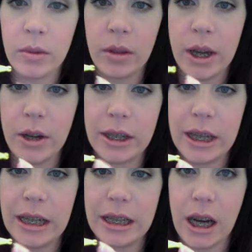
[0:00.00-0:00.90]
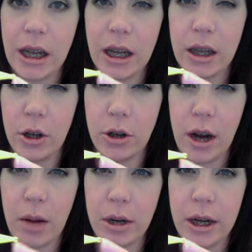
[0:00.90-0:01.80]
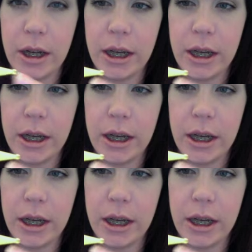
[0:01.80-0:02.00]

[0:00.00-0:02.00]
You can see it's got like a little grabber end